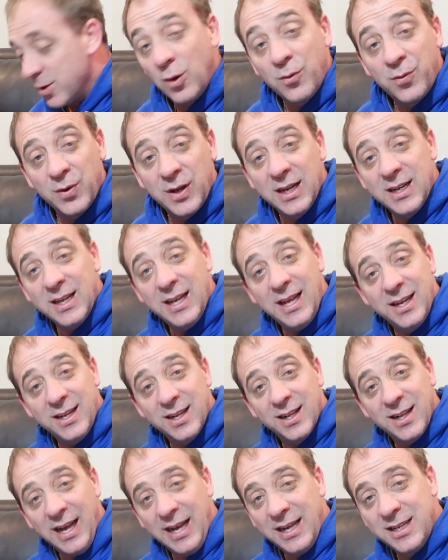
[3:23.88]
Don't forget to
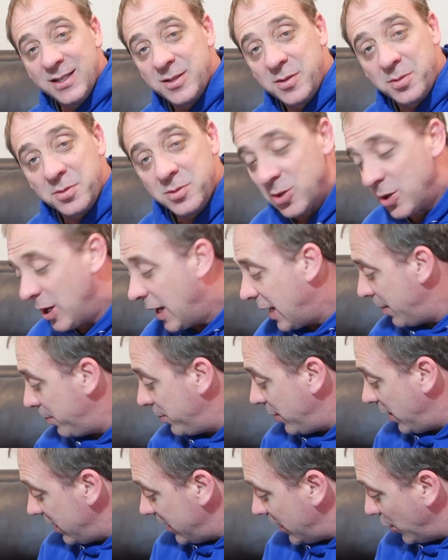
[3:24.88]
hit the like and
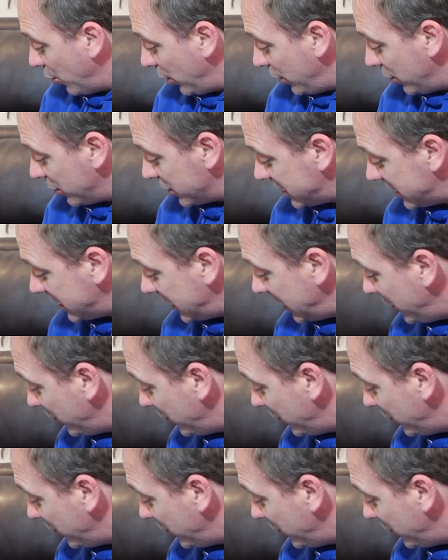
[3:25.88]
subscribe button, and we will see